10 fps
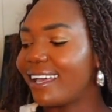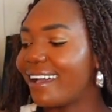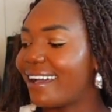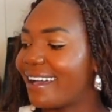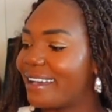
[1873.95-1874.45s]

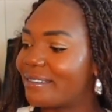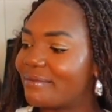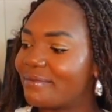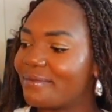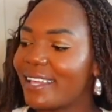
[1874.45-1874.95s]

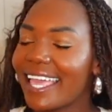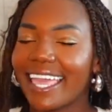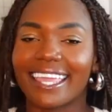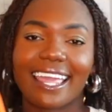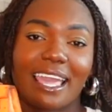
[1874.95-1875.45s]

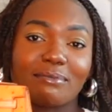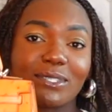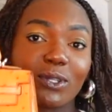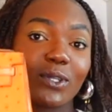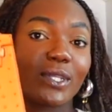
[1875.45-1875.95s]
And I
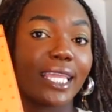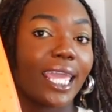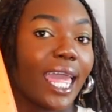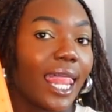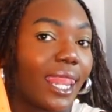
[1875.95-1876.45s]

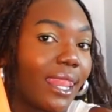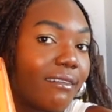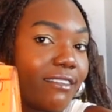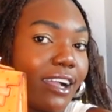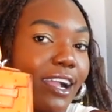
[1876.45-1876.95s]
absolutely
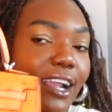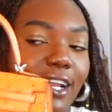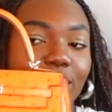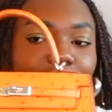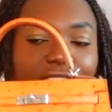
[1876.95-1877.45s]
love
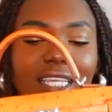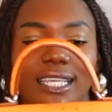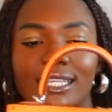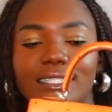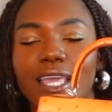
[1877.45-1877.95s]
her. She
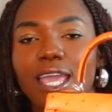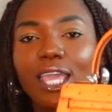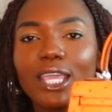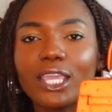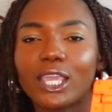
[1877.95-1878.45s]
is
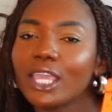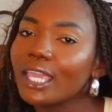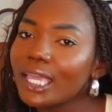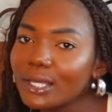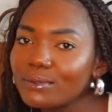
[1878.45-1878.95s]

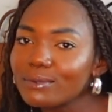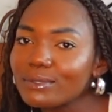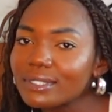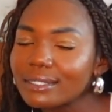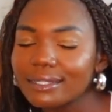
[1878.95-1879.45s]

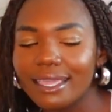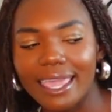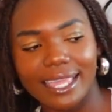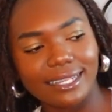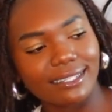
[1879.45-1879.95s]
cute,
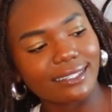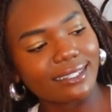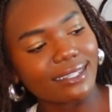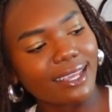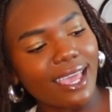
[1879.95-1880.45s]

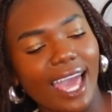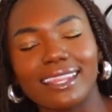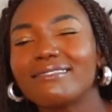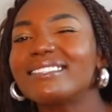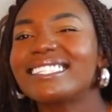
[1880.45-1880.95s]
and I
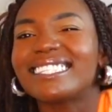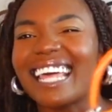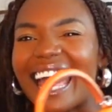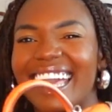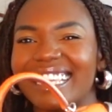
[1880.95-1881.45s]
love the
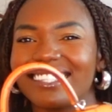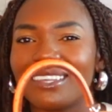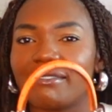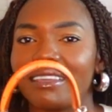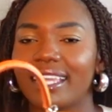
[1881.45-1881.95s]
size
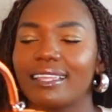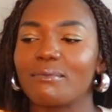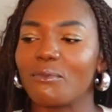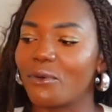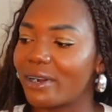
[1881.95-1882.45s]
of it.
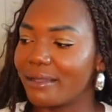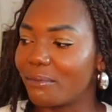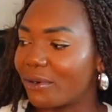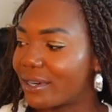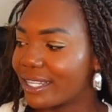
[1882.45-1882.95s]
More
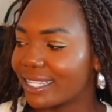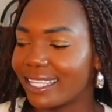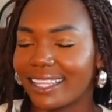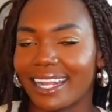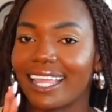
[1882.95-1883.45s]
importantly
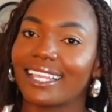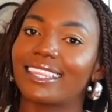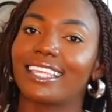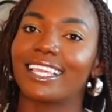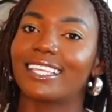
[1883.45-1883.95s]
than
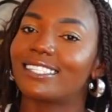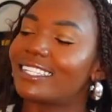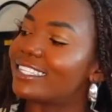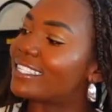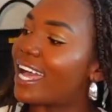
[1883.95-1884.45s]
anything is
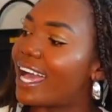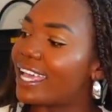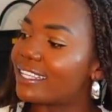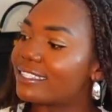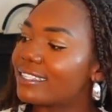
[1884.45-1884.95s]
the
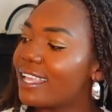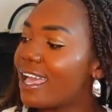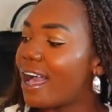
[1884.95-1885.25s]
size.